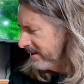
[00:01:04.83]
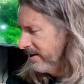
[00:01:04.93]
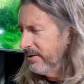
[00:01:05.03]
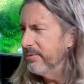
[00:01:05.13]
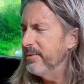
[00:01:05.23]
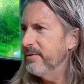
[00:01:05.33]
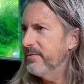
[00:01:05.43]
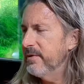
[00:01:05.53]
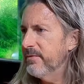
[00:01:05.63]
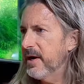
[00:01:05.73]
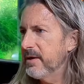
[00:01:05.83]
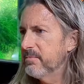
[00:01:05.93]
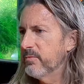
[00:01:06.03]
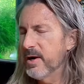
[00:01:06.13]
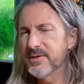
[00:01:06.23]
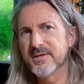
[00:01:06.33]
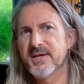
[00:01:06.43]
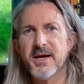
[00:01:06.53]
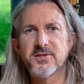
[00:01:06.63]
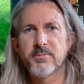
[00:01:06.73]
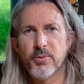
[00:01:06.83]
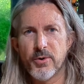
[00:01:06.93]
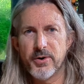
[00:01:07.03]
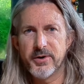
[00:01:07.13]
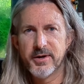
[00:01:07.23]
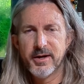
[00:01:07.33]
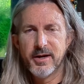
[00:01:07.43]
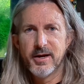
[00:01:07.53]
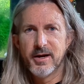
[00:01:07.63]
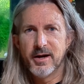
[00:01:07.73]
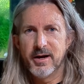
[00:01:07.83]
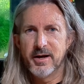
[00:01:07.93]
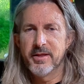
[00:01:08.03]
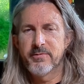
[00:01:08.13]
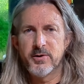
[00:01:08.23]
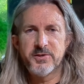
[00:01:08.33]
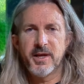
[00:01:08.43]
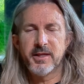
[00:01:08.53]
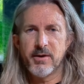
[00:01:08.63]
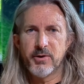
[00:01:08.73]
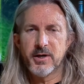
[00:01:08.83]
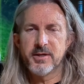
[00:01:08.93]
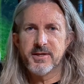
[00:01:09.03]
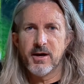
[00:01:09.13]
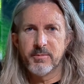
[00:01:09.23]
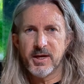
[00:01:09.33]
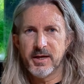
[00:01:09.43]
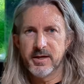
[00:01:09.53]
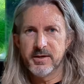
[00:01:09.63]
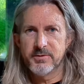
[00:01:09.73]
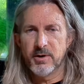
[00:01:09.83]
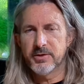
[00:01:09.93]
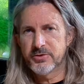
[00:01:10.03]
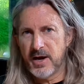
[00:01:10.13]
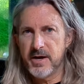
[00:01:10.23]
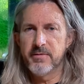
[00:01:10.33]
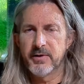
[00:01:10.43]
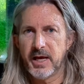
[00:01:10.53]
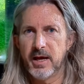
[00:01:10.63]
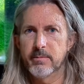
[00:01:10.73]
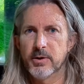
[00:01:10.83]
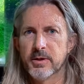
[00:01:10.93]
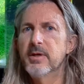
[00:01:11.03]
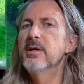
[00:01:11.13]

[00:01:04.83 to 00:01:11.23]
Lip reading: you know, if I went to tech support, the first thing they were going to tell me is, well, try a different cable.